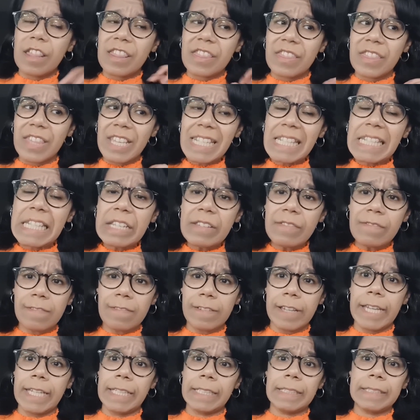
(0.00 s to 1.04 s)
This
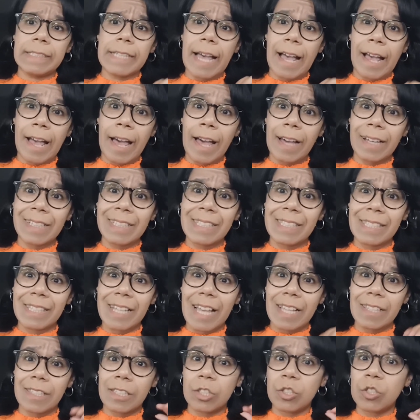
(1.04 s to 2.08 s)
event acts
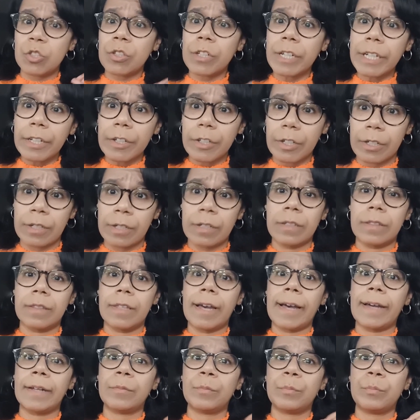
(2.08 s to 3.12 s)
as a trigger
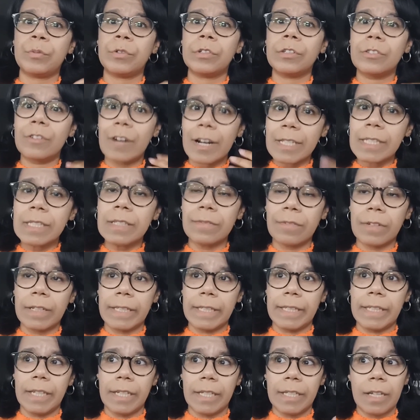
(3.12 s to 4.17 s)
that
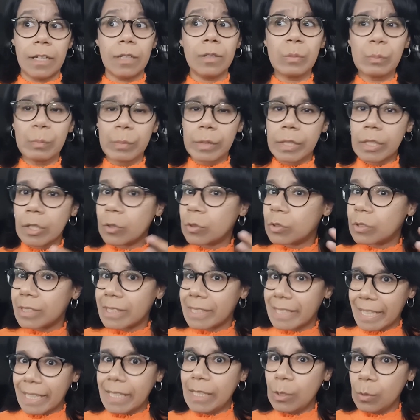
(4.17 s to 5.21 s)
progressively and
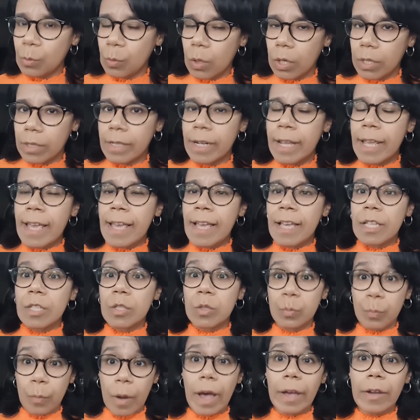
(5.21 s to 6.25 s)
unbeknownst to anyone
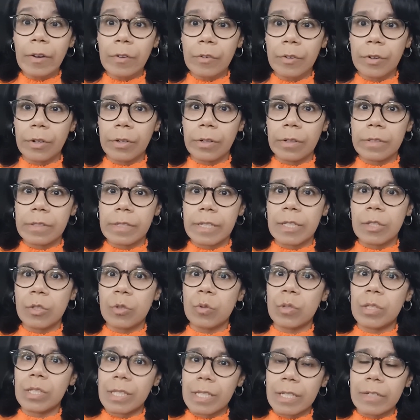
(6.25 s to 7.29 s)
spirals
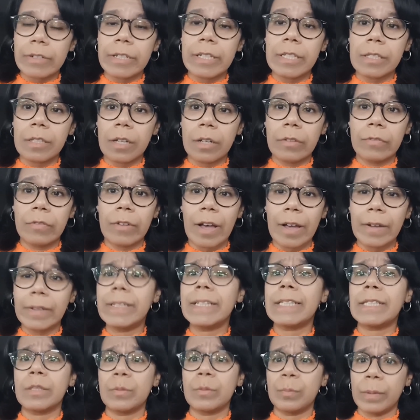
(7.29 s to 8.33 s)
into a series of
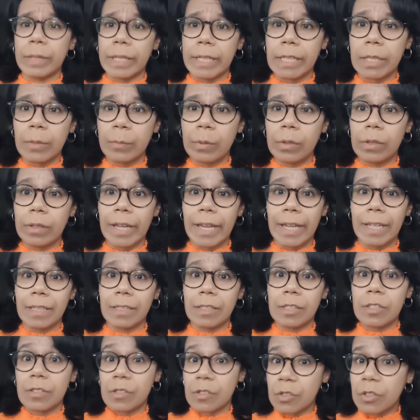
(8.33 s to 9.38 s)
unexplainable
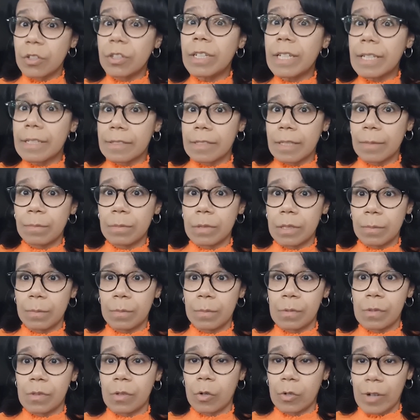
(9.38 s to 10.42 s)
and concerning
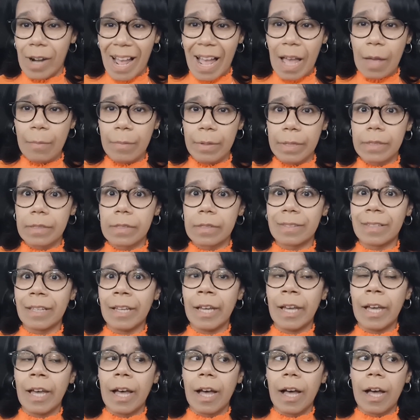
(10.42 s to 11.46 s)
symptoms or habits,
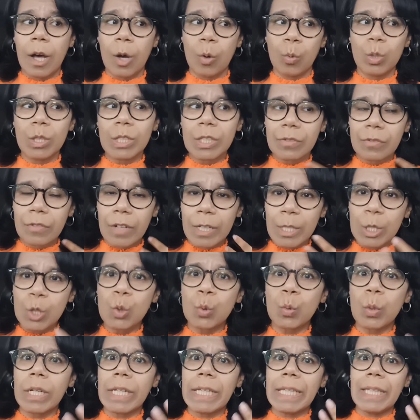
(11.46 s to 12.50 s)
which
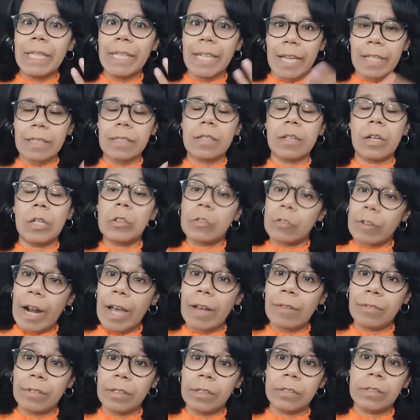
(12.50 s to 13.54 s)
eventually gets
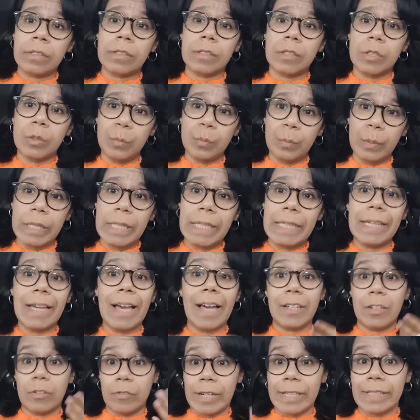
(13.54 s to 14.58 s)
unraveled to be
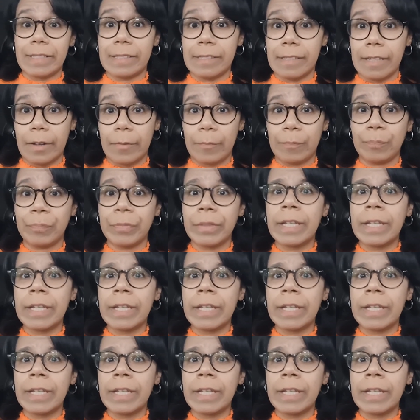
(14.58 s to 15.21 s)
anorexia.